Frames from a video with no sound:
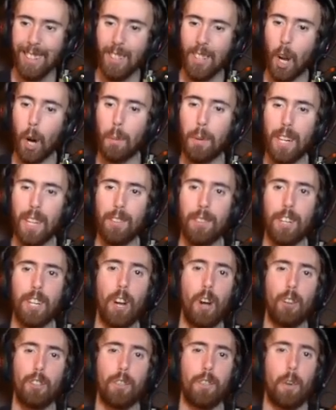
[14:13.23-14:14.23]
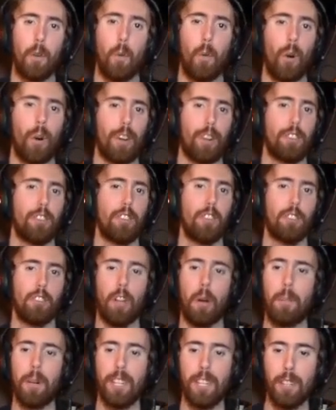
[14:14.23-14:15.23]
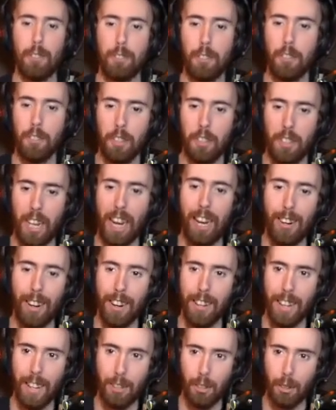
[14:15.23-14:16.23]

Nobody even knows if it works, because nobody uses the talent. That's great.